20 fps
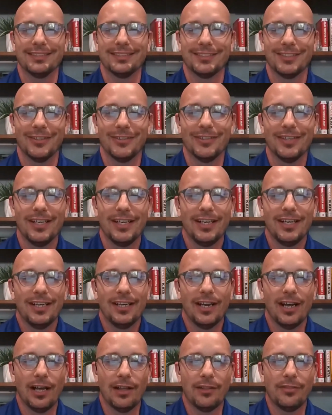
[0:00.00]
So
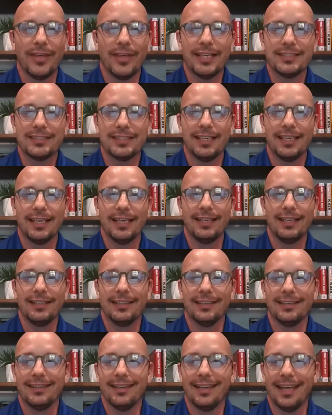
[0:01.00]
thanks again,
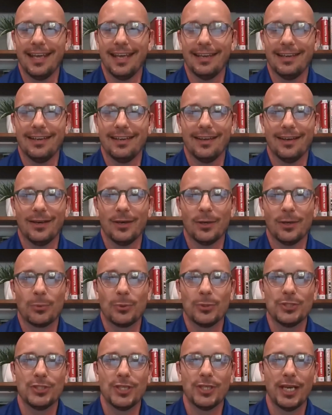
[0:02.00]
and
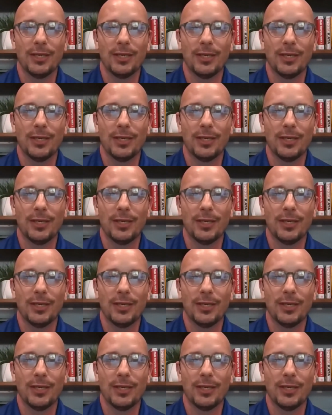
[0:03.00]
appreciate it.